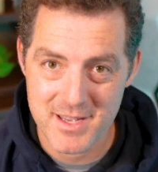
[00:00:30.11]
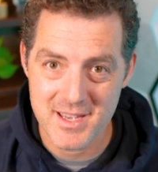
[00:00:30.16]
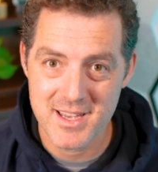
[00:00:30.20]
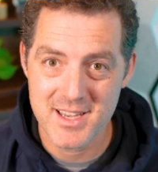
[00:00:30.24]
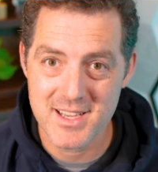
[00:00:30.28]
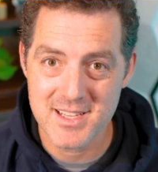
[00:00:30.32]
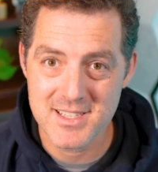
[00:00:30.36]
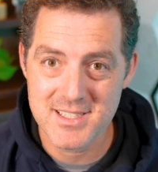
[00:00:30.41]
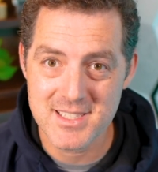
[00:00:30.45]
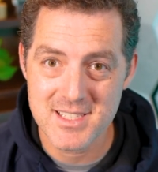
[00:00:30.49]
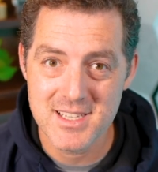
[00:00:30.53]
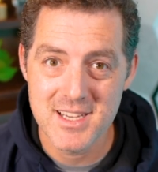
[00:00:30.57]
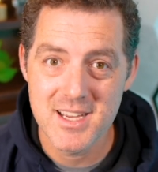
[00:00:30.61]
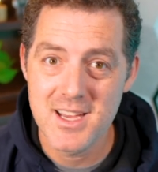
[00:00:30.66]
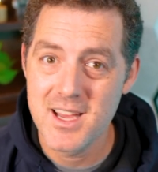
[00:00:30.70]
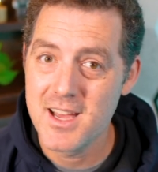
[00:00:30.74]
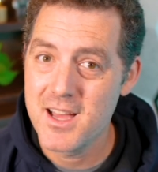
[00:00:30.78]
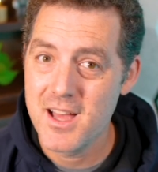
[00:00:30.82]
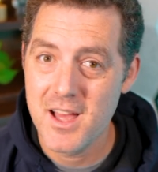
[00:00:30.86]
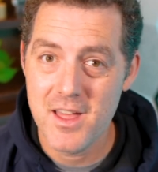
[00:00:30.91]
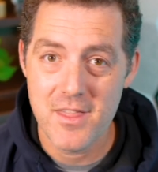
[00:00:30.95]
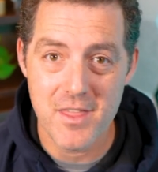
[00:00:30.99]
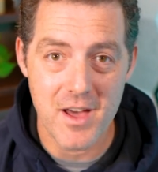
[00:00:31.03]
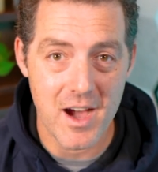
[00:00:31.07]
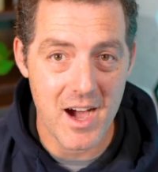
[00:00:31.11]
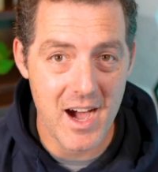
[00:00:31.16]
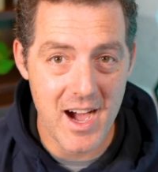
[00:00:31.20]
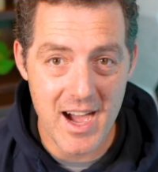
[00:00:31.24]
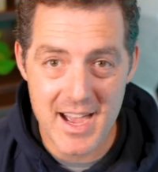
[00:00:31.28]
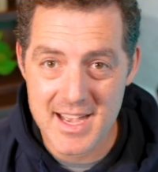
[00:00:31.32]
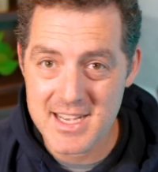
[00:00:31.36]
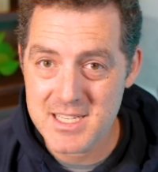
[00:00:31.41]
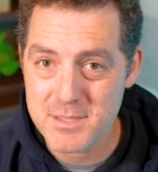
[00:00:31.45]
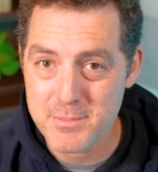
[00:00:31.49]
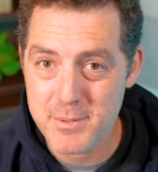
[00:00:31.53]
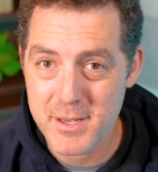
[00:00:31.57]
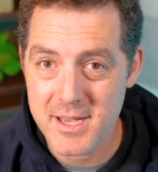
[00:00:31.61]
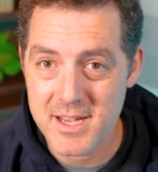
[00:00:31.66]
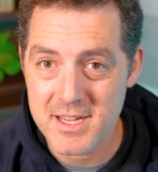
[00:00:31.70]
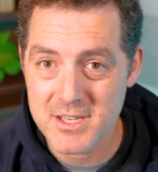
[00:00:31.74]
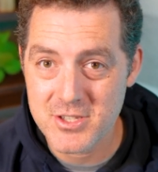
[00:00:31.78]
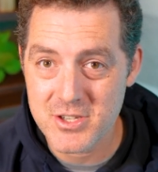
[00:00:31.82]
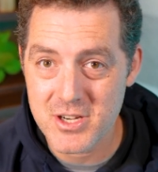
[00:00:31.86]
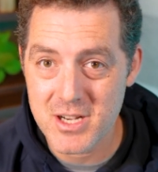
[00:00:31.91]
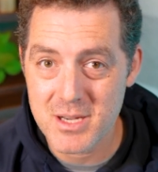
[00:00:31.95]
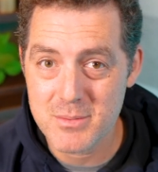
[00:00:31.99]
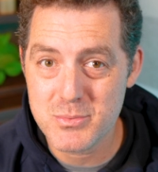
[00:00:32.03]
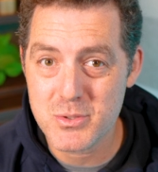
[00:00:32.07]
Hint, the highest paying
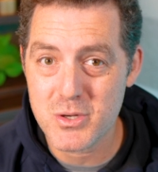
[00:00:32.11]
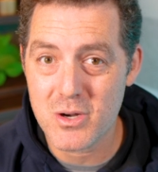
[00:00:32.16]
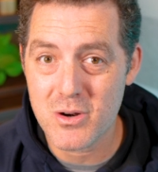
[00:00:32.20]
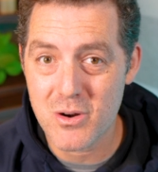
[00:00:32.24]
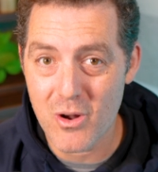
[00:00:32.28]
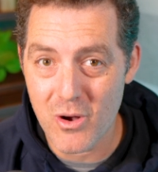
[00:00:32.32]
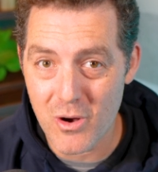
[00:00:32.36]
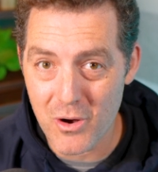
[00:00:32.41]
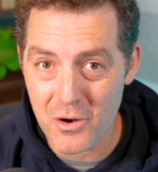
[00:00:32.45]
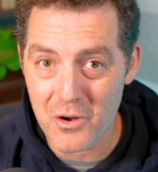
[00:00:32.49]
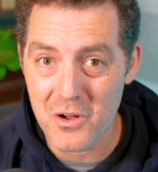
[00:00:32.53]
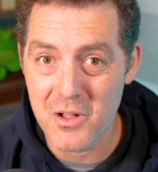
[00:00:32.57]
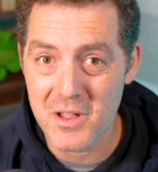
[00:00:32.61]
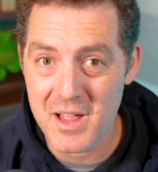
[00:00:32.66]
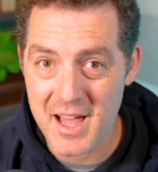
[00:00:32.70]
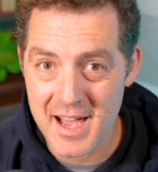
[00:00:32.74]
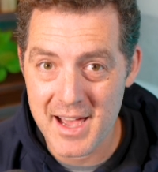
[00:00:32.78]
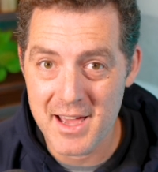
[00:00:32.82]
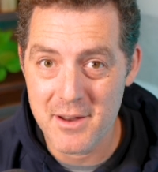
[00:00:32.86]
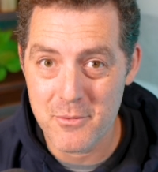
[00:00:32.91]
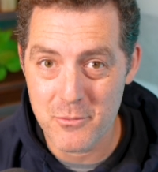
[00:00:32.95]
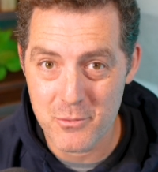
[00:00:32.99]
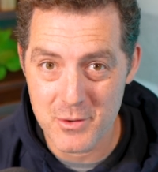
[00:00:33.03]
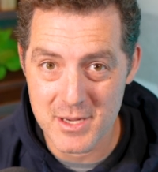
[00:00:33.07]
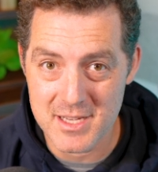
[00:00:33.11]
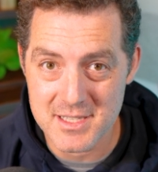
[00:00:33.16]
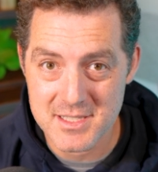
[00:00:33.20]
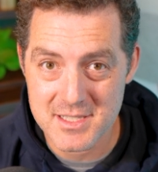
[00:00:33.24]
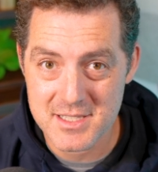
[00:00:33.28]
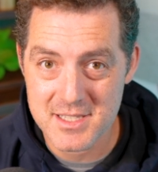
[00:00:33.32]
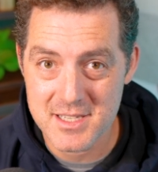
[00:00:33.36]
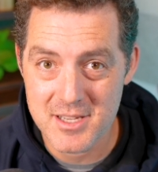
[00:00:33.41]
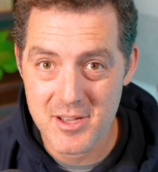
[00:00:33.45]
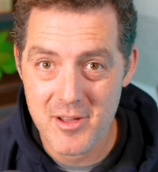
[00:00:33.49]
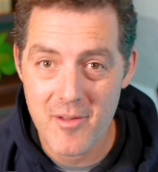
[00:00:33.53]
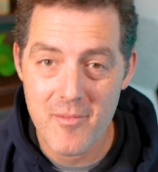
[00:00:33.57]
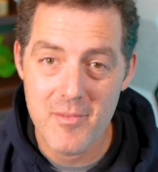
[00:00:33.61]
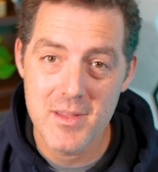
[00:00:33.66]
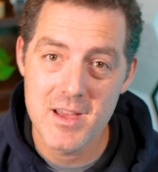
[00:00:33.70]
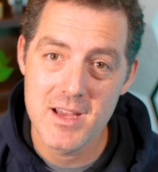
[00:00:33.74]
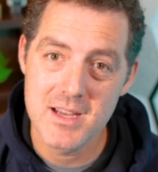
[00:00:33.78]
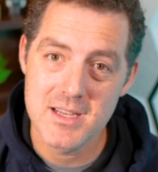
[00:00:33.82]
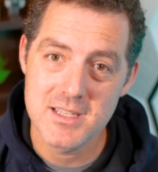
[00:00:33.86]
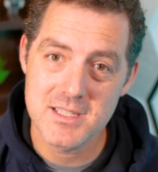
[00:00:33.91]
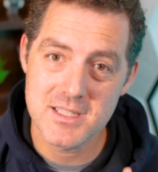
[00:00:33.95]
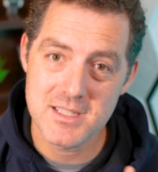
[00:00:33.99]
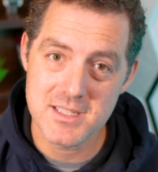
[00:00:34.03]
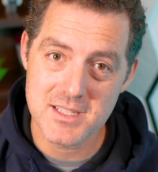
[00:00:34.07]
jobs are all at risk.
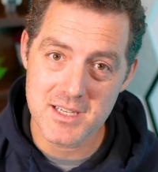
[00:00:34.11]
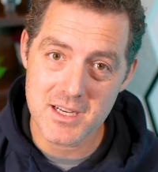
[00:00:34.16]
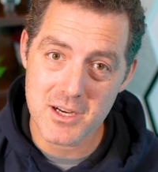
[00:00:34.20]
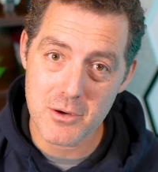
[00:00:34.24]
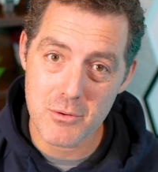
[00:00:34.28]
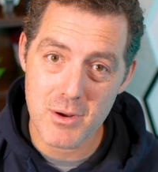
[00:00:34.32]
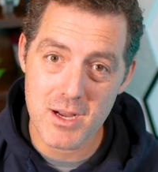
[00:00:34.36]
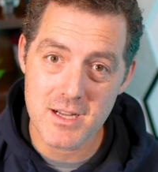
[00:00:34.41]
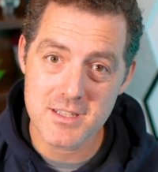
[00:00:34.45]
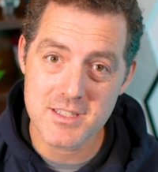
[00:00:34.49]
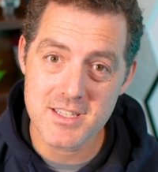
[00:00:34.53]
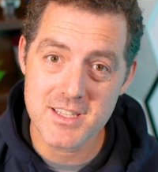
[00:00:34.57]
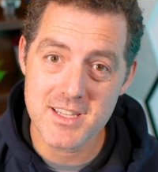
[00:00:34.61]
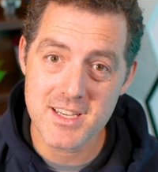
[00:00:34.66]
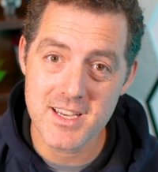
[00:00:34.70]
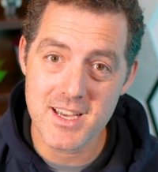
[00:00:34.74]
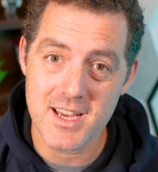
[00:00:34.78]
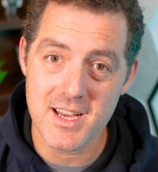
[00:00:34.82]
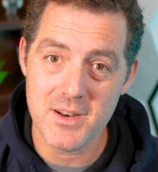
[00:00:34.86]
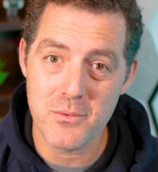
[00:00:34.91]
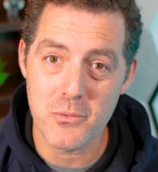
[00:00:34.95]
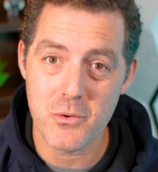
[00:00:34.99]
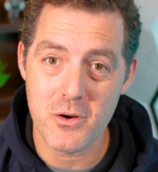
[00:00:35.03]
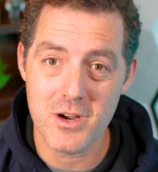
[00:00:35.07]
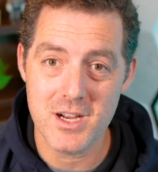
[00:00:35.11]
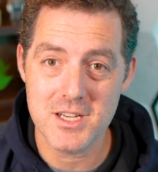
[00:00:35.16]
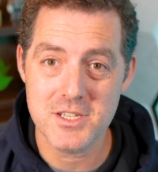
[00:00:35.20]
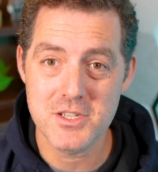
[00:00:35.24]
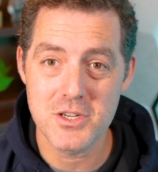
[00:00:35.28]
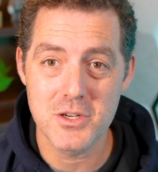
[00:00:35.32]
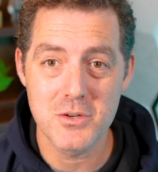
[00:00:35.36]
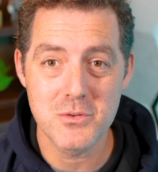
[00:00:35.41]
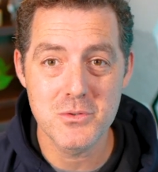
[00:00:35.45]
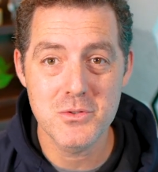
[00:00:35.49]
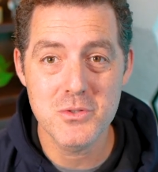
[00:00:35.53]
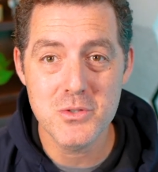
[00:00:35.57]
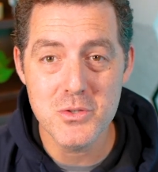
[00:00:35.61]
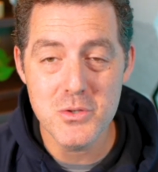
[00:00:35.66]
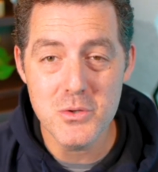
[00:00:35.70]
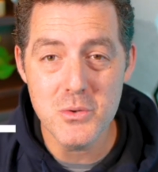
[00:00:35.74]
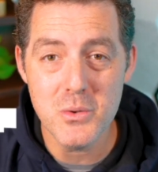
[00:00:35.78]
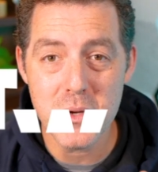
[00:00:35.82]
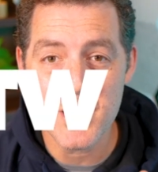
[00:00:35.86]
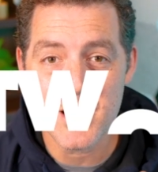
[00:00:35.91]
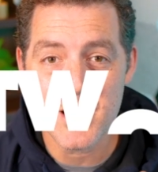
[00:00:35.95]
Stick around to the end where I show two